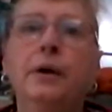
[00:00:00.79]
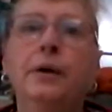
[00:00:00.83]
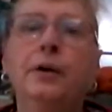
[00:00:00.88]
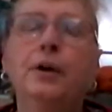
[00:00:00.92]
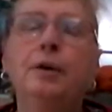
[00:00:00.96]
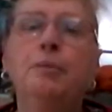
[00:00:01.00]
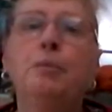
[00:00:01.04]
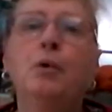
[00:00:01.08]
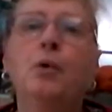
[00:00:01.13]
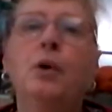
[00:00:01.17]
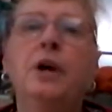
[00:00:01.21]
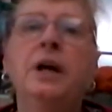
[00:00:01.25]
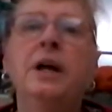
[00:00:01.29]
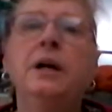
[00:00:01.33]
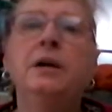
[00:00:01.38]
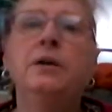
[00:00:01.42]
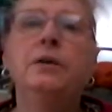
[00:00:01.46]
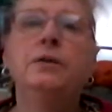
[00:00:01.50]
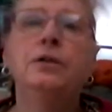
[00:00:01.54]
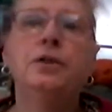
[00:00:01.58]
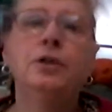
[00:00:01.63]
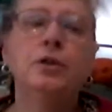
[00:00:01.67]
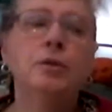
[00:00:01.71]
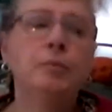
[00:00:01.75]
Good morning,
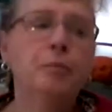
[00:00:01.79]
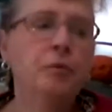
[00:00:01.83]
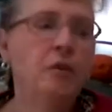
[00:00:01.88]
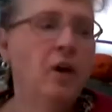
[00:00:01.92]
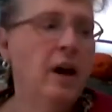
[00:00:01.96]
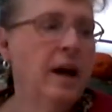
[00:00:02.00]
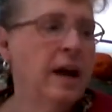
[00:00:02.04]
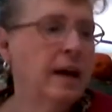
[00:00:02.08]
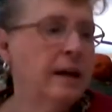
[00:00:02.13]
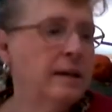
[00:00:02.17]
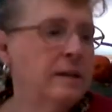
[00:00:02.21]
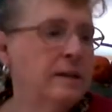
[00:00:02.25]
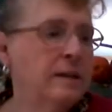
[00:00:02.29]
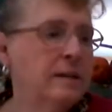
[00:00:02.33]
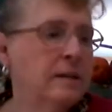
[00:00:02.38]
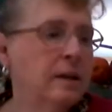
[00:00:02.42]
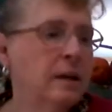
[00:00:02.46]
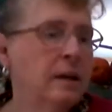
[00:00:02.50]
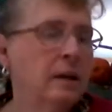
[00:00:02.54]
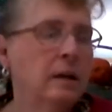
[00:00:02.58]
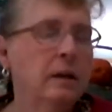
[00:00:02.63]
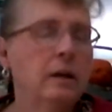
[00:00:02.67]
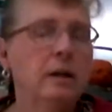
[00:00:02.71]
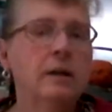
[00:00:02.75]
YouTube fans.
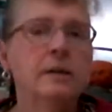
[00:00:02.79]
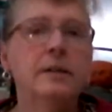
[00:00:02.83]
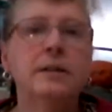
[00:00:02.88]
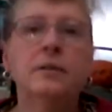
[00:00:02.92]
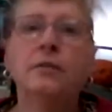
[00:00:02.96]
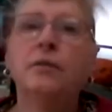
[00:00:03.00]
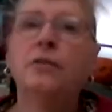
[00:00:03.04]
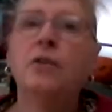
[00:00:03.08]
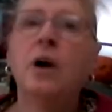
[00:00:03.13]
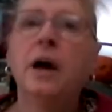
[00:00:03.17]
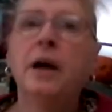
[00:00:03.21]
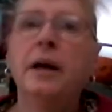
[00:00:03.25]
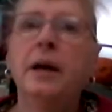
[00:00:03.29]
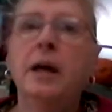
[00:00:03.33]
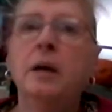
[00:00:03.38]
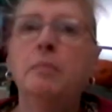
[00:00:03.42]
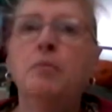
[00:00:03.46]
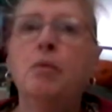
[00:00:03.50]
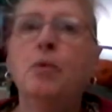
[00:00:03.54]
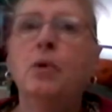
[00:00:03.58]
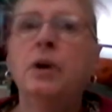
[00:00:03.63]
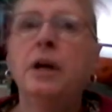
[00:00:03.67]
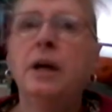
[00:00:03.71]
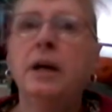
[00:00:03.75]
It's a Friday
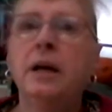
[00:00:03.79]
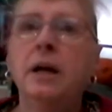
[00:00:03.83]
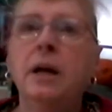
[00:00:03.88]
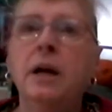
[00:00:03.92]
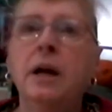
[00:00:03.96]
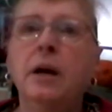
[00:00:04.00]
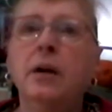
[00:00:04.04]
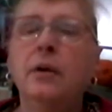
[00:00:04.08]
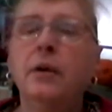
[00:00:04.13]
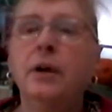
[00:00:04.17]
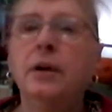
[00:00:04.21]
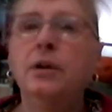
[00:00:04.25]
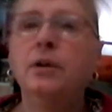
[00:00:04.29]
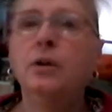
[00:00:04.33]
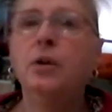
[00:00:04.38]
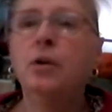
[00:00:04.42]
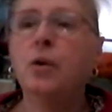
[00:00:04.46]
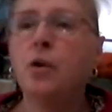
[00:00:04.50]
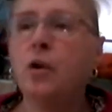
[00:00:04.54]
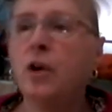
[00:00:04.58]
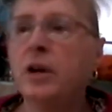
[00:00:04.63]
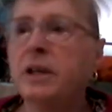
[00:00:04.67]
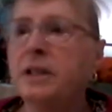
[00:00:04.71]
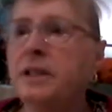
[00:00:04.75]
morning here in New
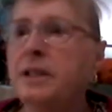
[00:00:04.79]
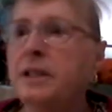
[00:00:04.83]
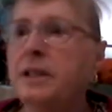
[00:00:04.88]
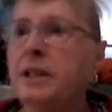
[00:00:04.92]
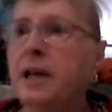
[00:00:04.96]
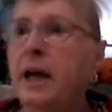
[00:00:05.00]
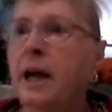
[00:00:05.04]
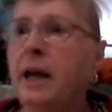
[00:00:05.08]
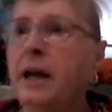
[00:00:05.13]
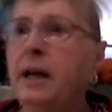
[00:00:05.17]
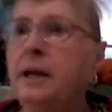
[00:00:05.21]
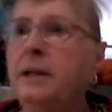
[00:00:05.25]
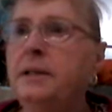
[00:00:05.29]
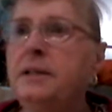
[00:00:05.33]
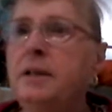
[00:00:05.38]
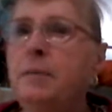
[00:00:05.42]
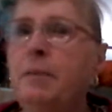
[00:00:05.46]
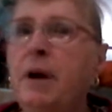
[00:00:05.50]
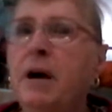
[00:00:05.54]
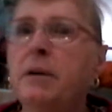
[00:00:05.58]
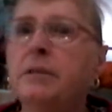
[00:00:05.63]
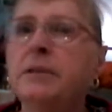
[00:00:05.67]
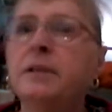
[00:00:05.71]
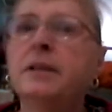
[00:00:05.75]
York State. It's
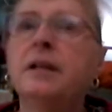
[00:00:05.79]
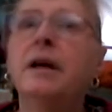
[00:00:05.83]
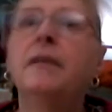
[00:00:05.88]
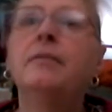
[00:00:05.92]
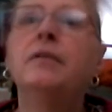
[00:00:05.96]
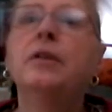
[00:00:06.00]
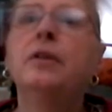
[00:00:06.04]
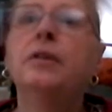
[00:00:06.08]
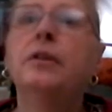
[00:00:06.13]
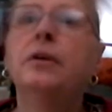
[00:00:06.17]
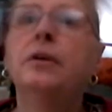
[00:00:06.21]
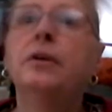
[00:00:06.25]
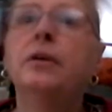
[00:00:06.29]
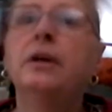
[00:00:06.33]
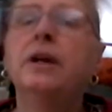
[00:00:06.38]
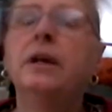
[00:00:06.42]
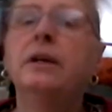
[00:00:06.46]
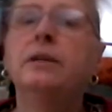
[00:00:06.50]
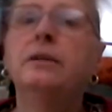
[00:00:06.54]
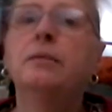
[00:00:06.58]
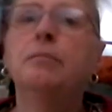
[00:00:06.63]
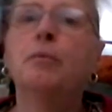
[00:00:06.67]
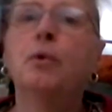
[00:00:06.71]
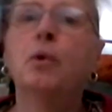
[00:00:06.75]
about 7:30
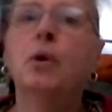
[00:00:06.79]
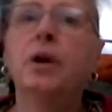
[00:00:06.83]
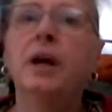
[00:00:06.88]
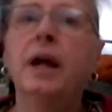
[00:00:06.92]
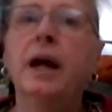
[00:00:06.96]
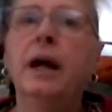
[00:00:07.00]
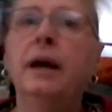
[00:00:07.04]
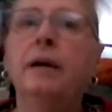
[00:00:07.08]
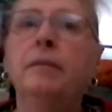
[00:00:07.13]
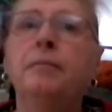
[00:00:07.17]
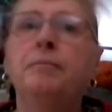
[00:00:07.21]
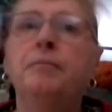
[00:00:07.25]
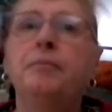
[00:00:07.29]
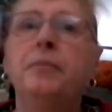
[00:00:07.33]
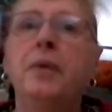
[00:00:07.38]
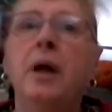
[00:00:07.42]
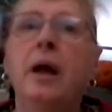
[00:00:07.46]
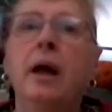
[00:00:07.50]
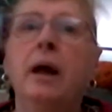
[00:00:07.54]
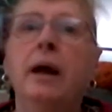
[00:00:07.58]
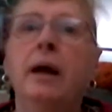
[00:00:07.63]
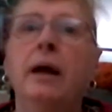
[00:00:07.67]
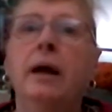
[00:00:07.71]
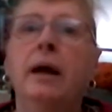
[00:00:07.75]
in the morning,
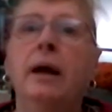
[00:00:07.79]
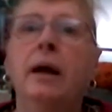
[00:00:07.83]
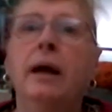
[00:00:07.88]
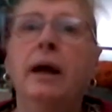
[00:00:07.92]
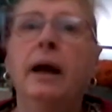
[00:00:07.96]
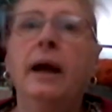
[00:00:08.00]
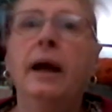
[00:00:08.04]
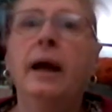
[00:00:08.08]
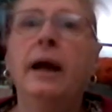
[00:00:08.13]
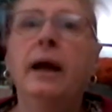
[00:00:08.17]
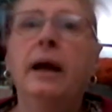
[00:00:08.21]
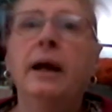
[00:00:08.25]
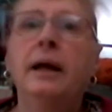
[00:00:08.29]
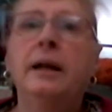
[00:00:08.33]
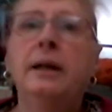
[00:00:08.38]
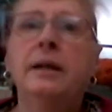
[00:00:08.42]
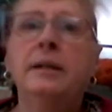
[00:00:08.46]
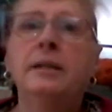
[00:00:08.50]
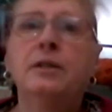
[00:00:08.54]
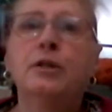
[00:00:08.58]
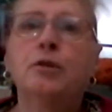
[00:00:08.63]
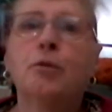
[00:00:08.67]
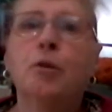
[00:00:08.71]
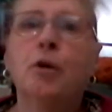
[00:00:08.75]
and
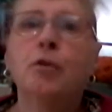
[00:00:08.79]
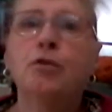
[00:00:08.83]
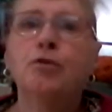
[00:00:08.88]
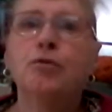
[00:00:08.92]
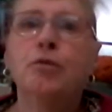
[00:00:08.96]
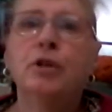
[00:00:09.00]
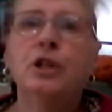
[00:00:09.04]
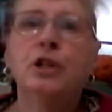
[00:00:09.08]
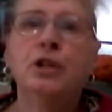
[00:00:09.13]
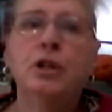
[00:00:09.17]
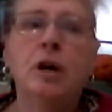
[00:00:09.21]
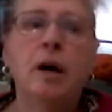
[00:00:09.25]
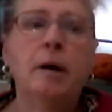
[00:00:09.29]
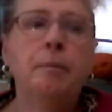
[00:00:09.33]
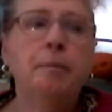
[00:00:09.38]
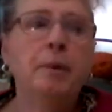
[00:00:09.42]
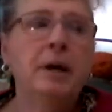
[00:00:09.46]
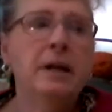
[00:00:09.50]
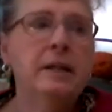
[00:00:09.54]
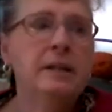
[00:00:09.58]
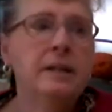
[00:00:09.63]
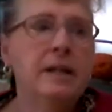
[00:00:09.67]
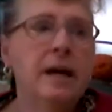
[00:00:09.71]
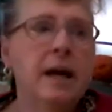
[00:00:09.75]
it's grocery
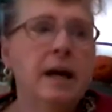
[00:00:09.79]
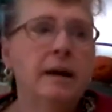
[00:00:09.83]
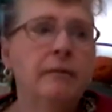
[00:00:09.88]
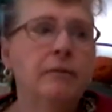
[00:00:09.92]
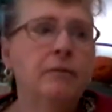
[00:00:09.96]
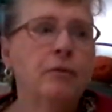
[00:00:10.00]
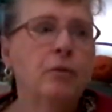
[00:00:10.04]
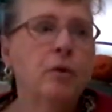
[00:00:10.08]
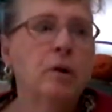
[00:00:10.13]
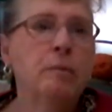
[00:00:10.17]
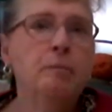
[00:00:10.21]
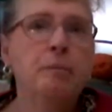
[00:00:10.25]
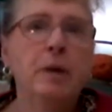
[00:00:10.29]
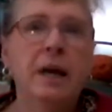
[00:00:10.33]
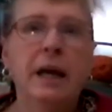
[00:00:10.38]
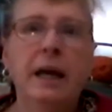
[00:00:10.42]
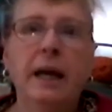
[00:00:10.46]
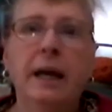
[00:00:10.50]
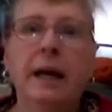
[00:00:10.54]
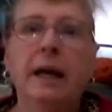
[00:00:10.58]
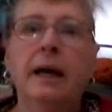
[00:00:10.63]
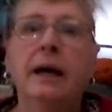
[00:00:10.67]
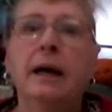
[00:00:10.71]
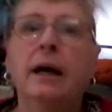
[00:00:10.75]
shopping day for
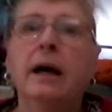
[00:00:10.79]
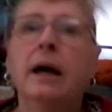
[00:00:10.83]
me.